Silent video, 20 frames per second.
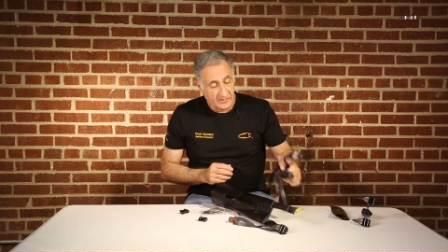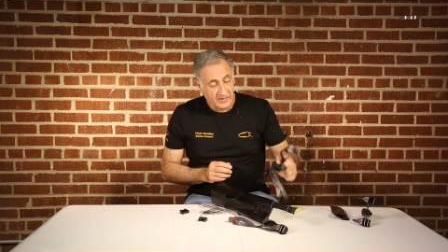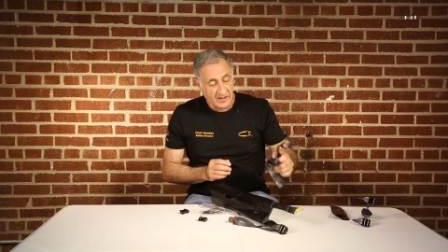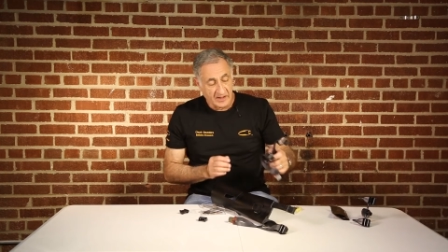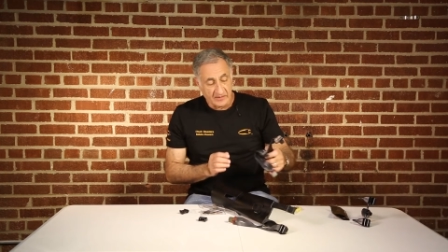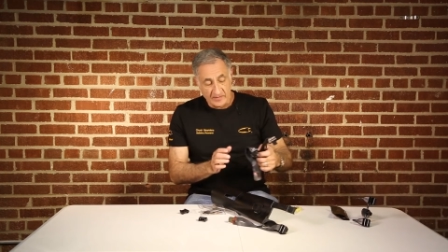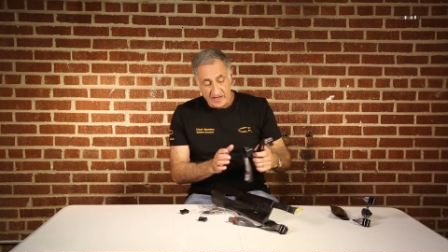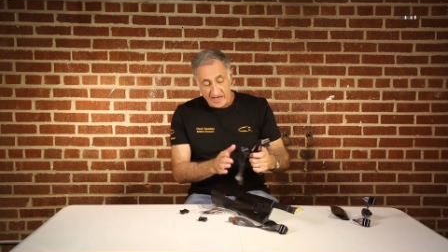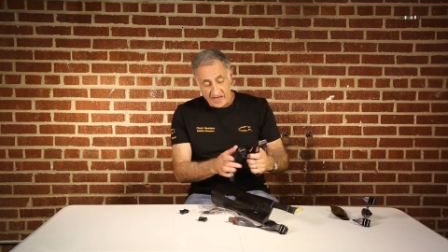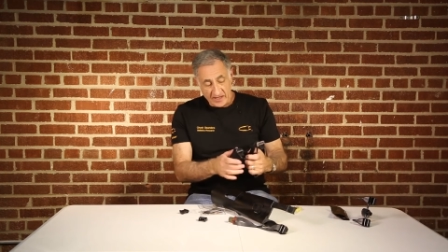
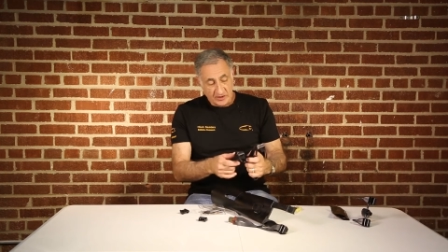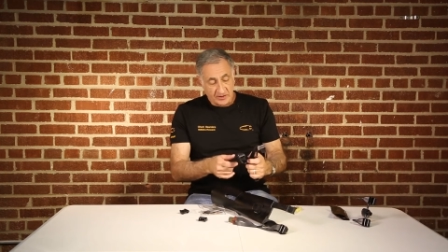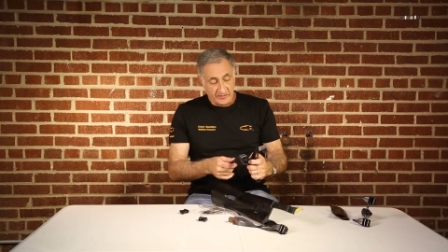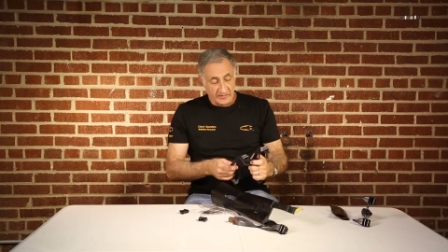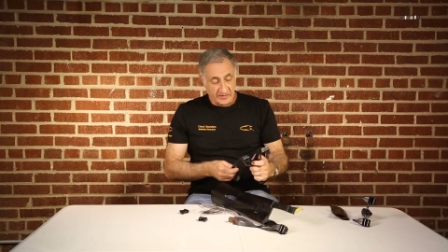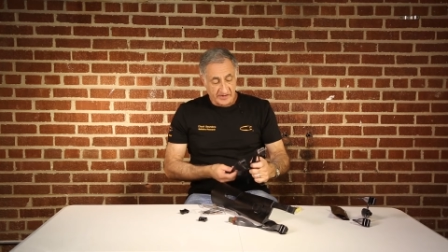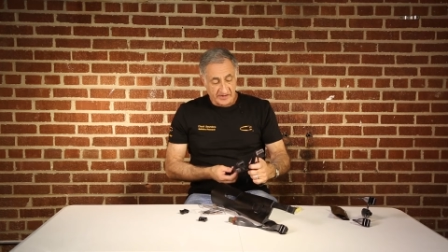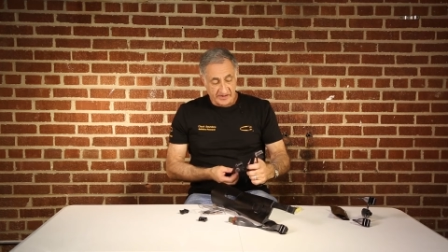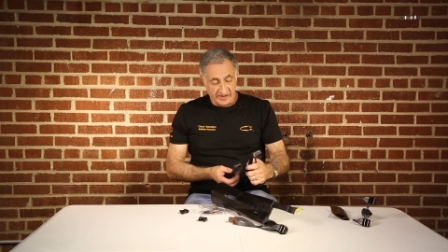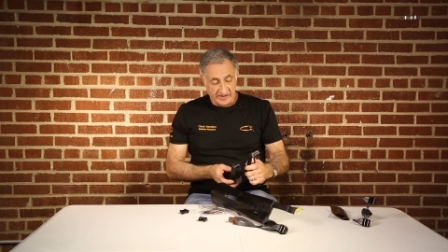The advantage
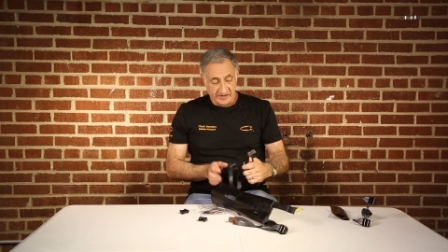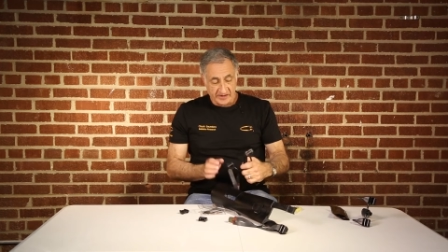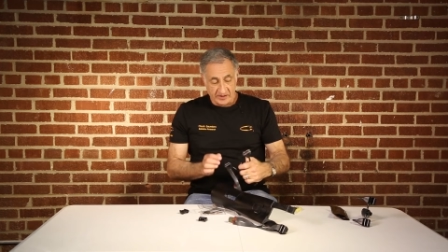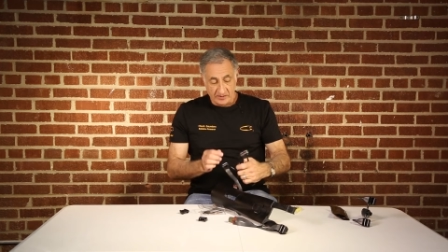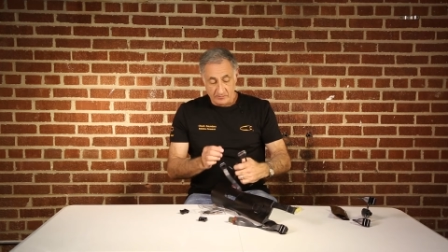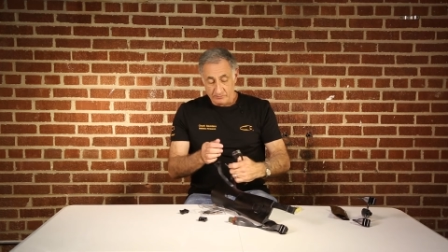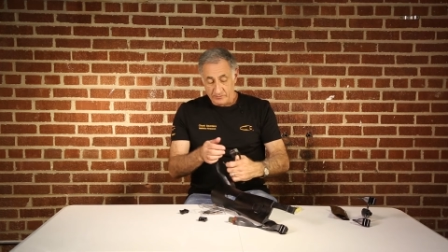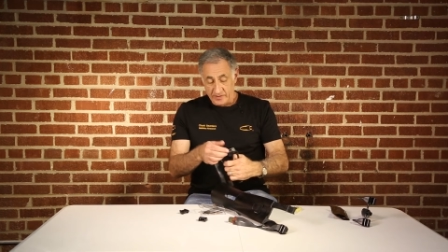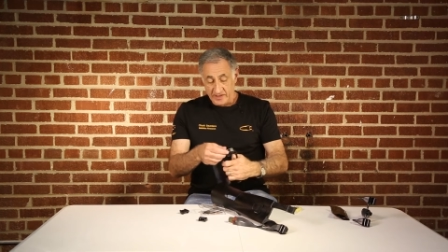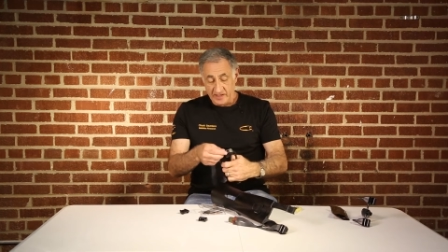of the
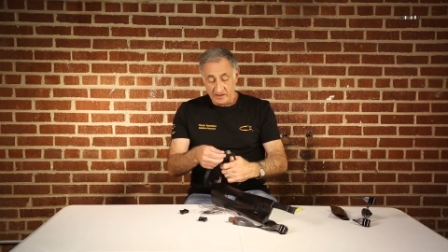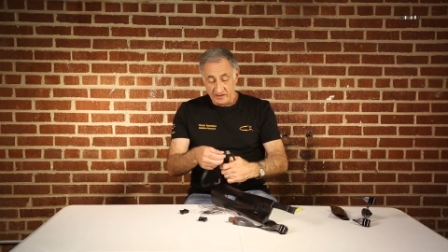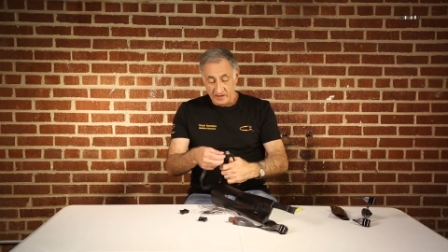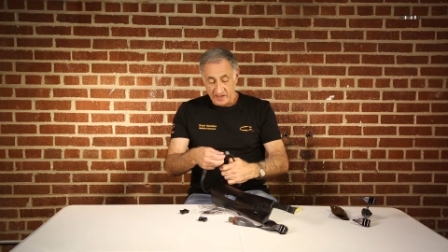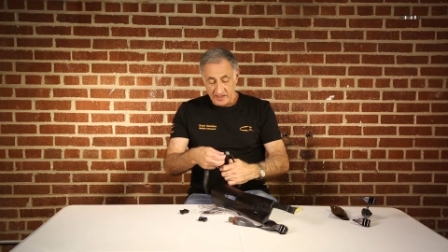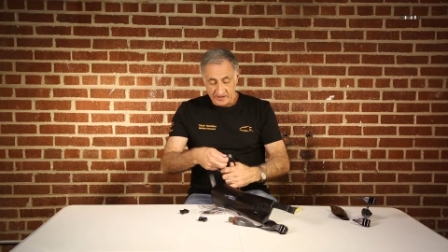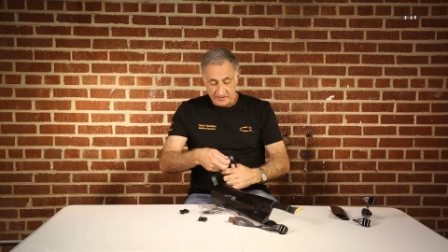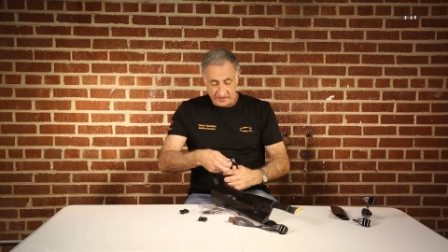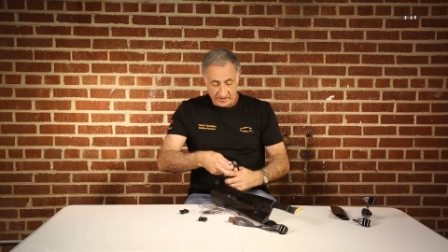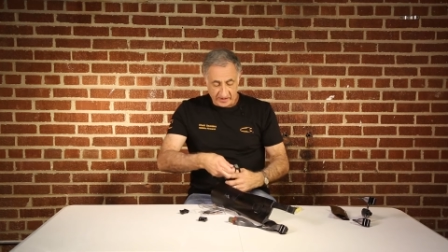system being
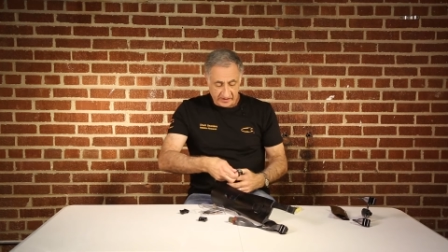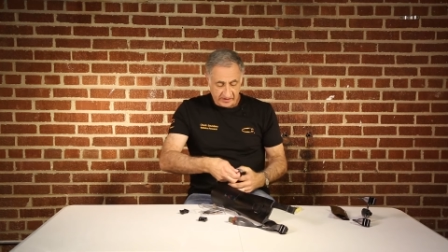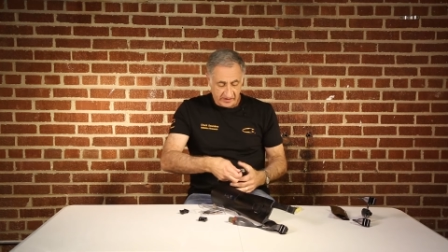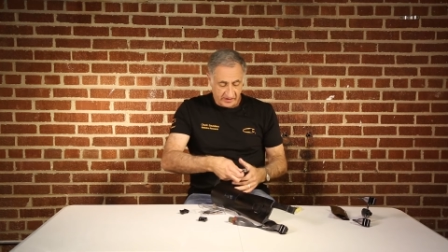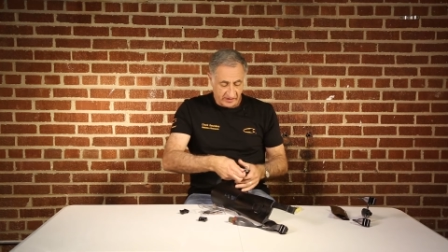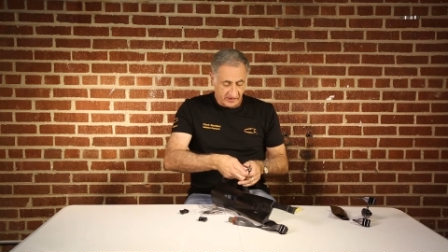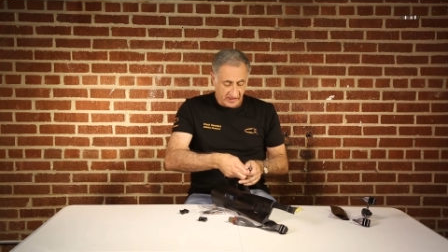like this